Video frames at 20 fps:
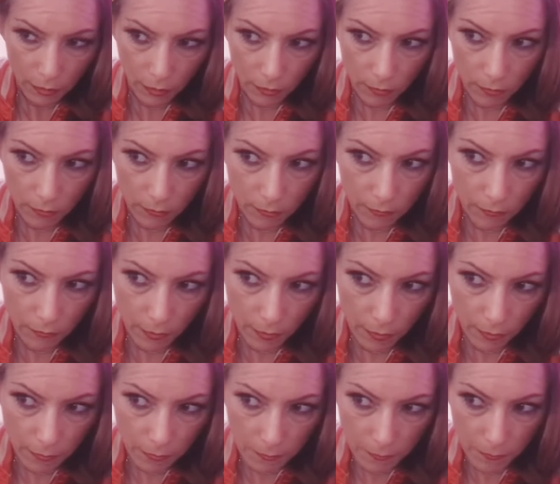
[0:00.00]
no
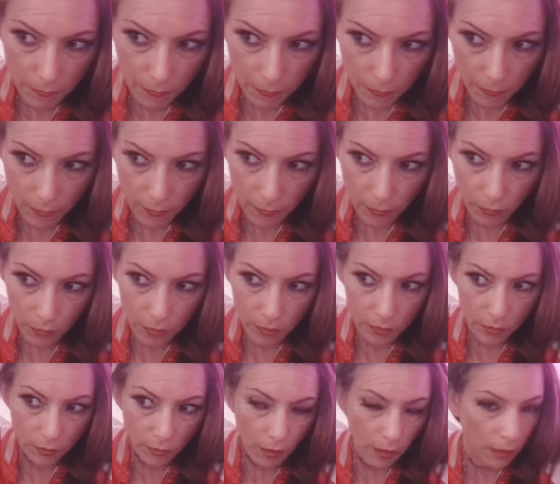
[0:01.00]
um
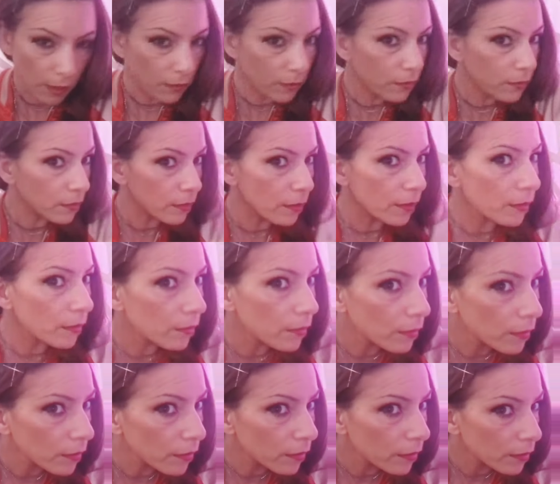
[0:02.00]
crisscross
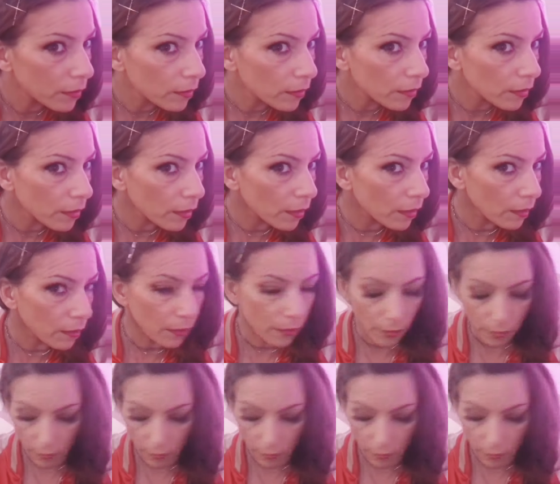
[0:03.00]
there you